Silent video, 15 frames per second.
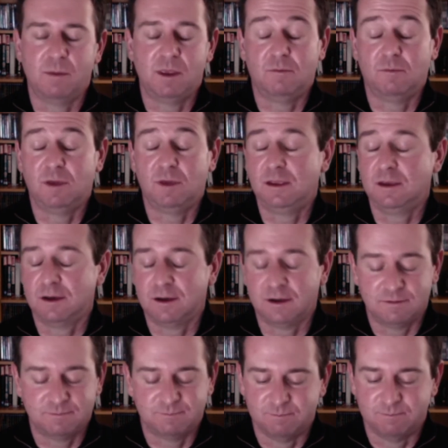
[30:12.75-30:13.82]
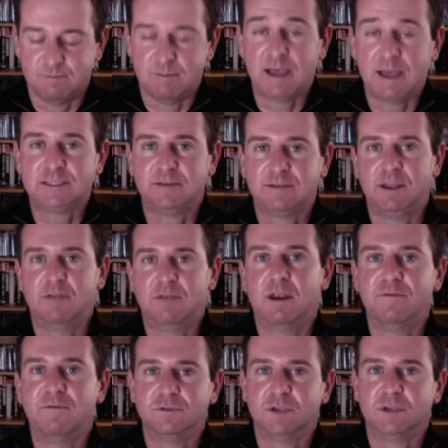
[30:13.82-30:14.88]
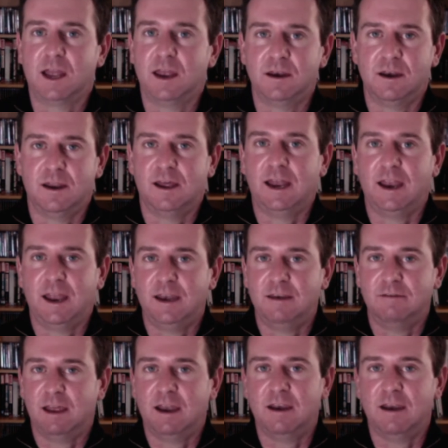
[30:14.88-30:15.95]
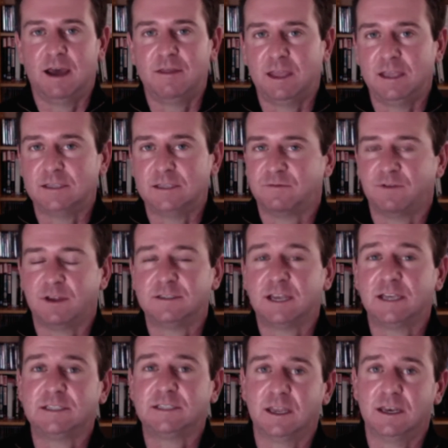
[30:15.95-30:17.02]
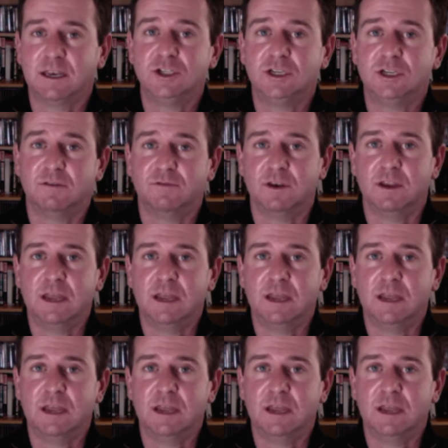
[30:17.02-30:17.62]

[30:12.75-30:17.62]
I mean, we are massively grateful to Glenn, and I think it's a fantastic initiative.